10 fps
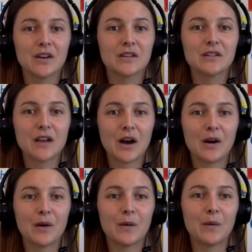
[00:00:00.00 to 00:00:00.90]

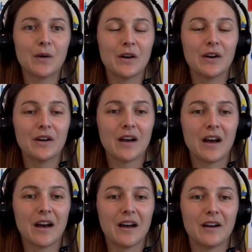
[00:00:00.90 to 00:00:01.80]
So
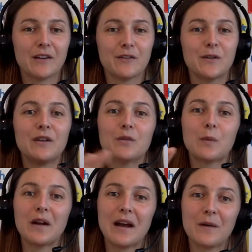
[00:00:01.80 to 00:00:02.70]
uh, if you teach
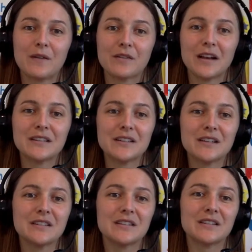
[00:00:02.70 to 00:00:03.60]
one hour of
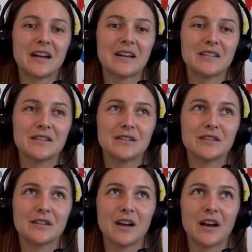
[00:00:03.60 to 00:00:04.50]
classes,
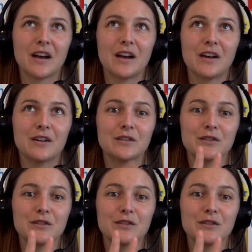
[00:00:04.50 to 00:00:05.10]
that's uh,